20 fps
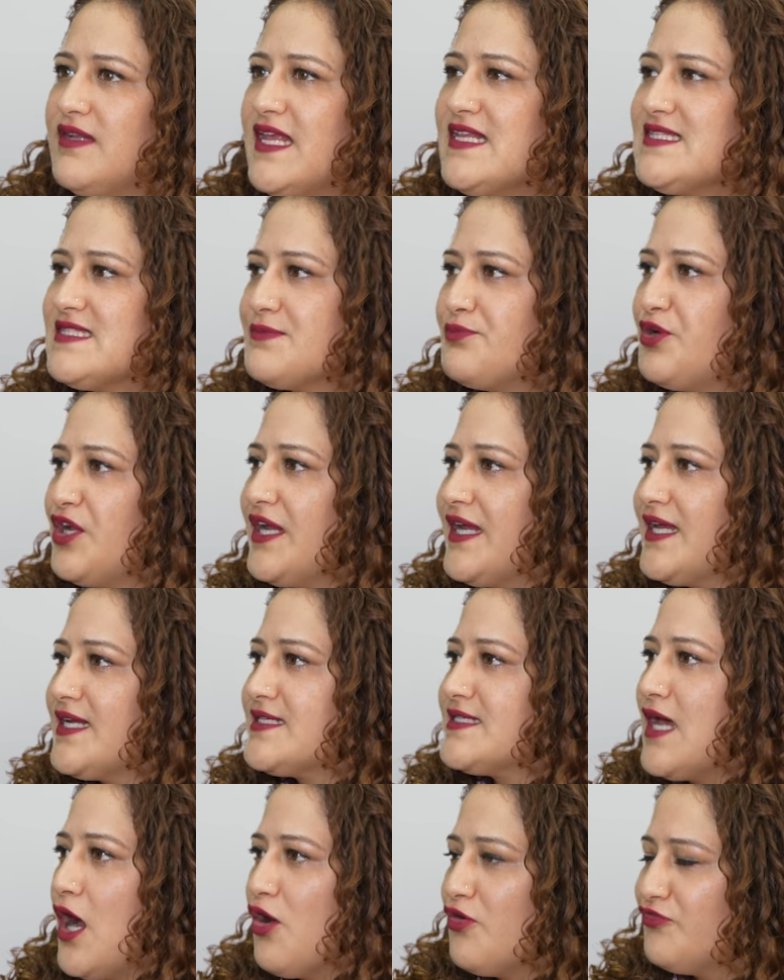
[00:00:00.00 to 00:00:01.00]
Let's break
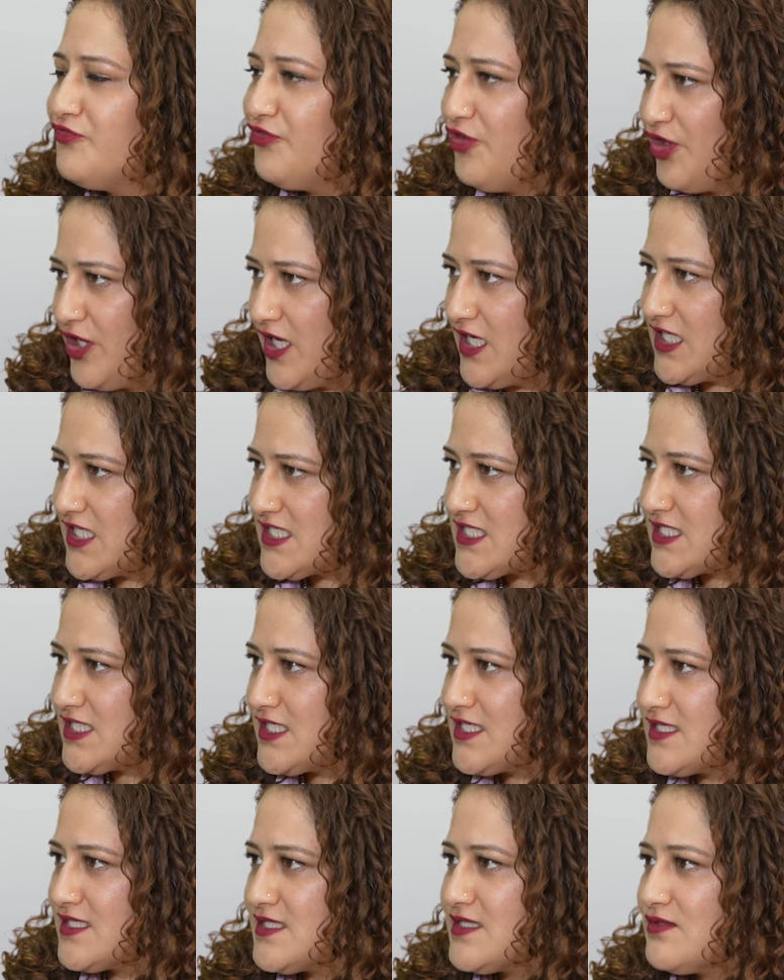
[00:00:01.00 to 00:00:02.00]
it down for our
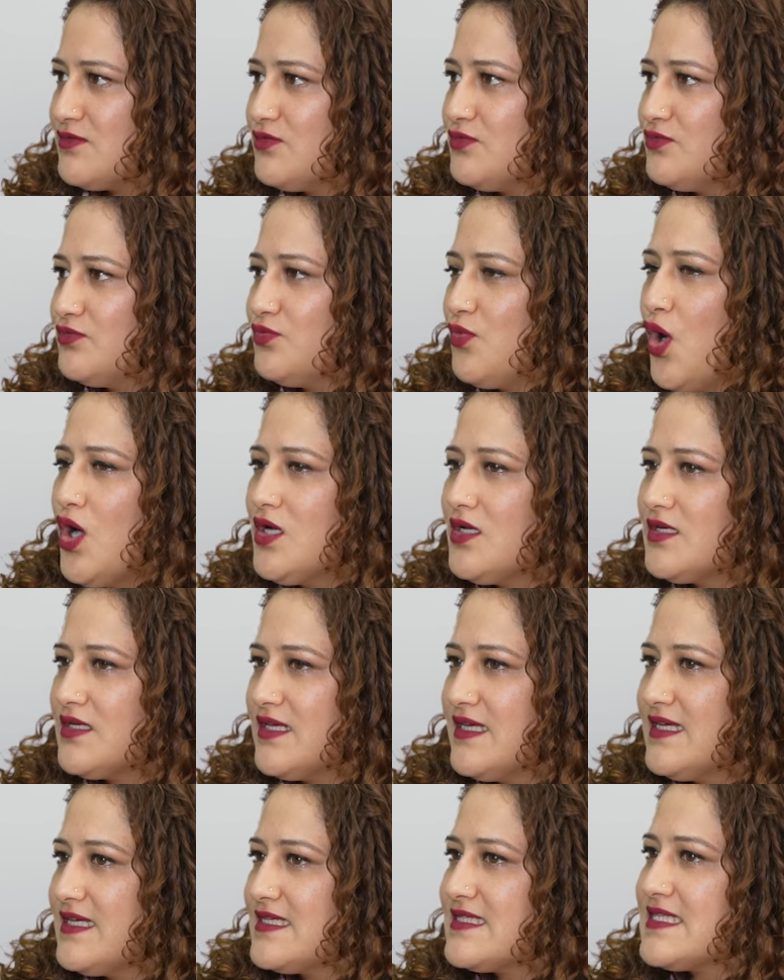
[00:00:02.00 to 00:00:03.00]
listeners. What
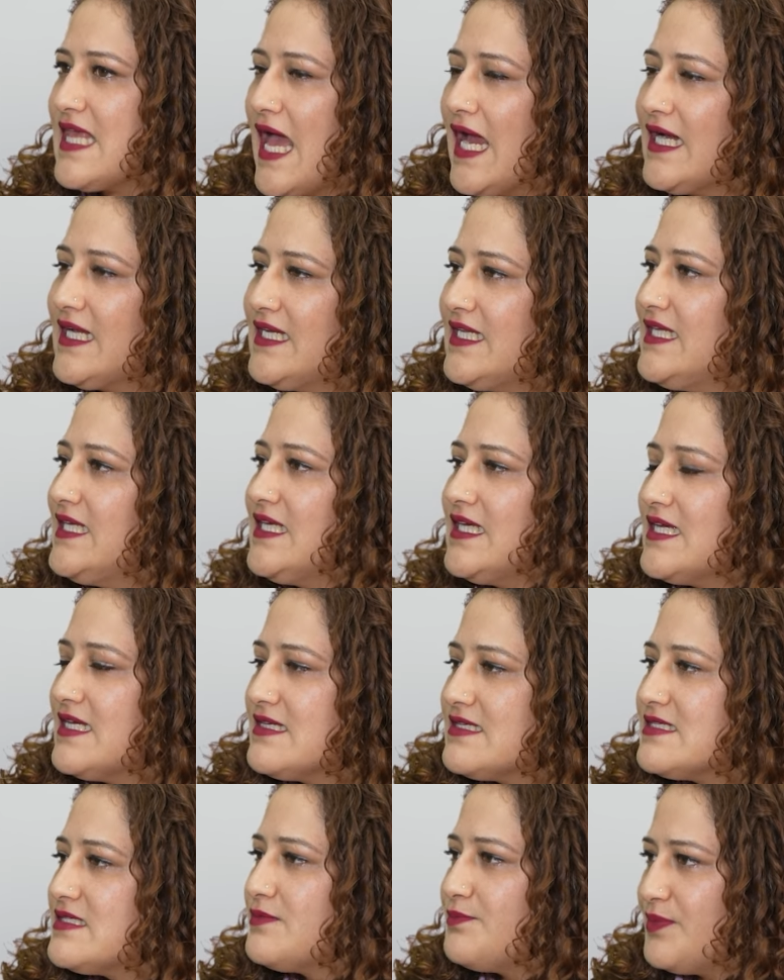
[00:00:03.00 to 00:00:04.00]
exactly
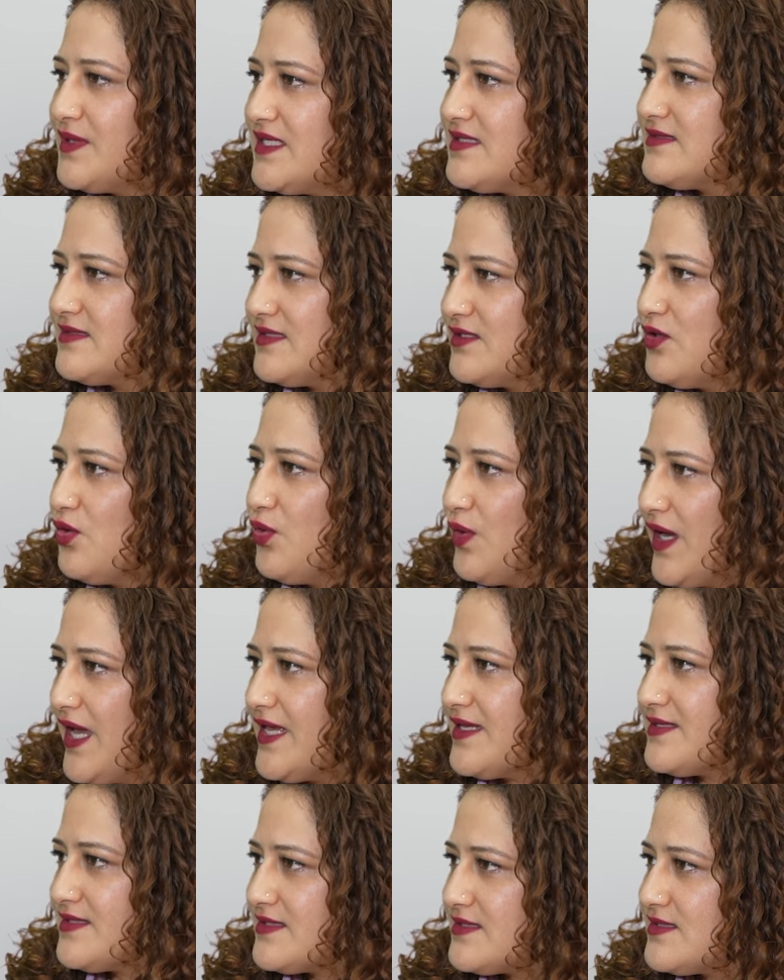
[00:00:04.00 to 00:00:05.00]
is
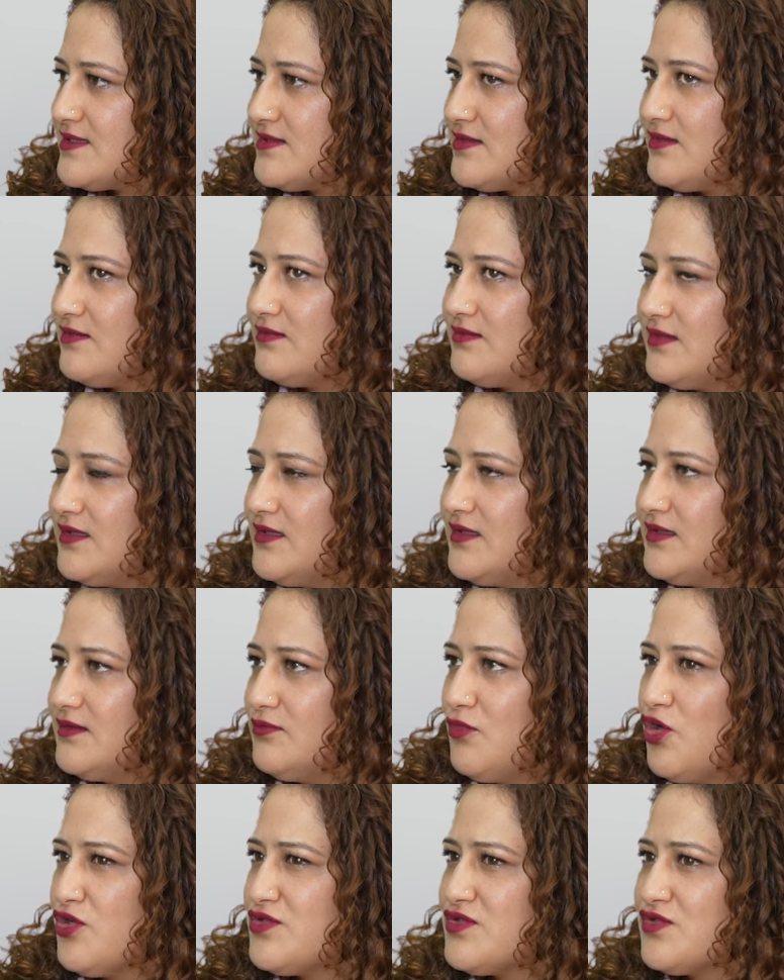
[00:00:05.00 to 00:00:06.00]
PCOS,
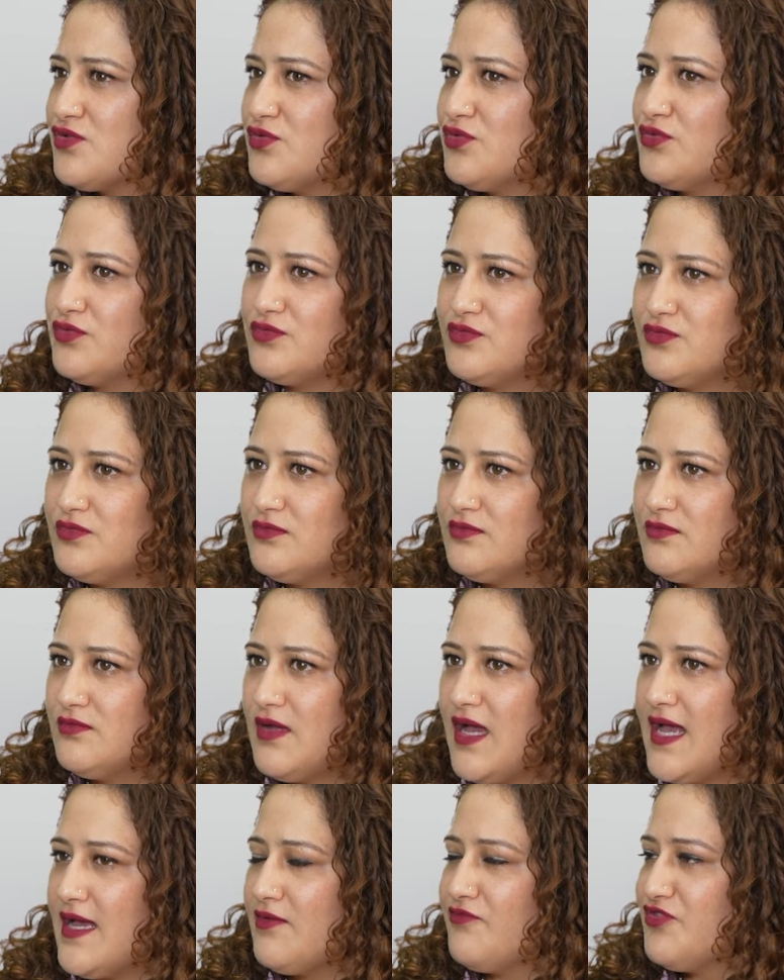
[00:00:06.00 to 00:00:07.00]
also
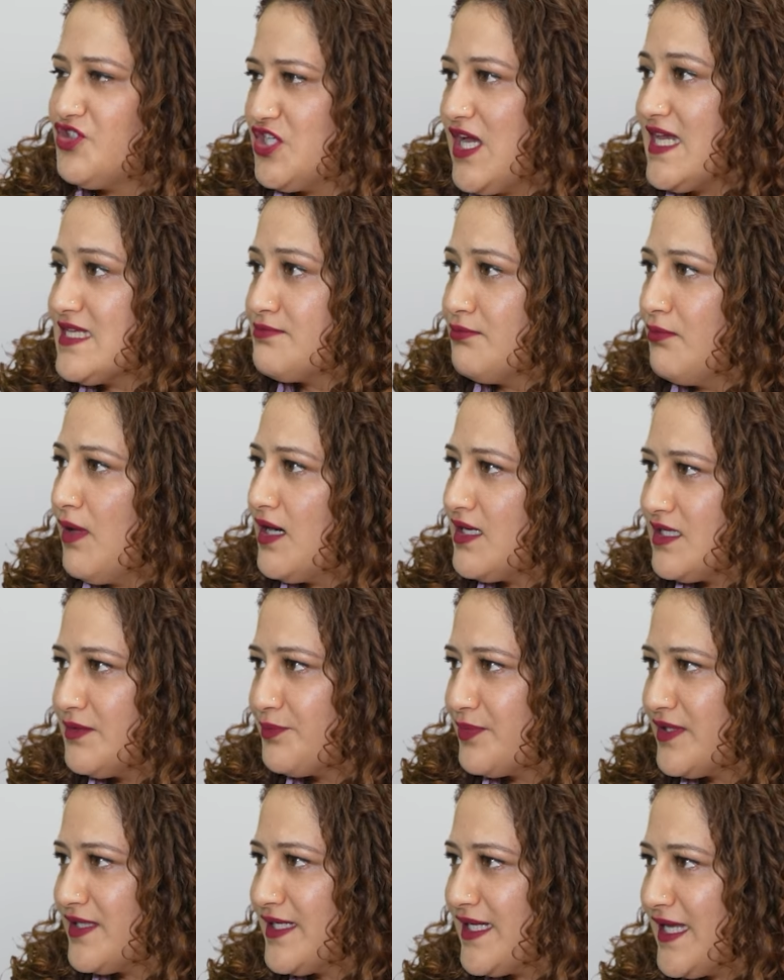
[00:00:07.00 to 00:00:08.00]
which has
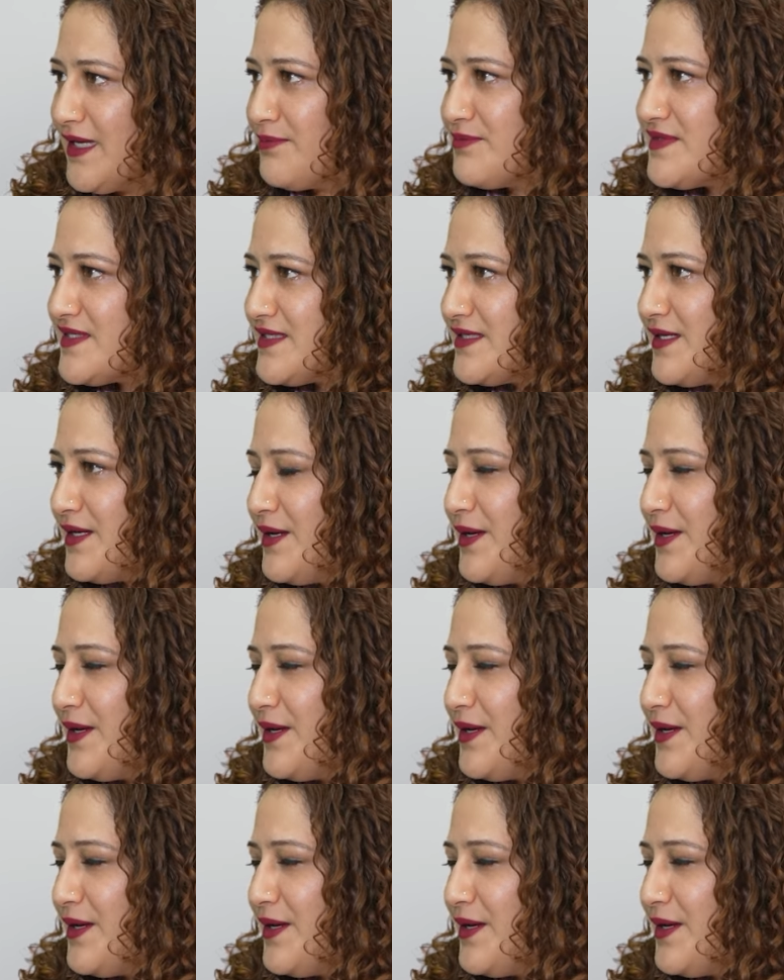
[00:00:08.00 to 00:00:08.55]
multiple names?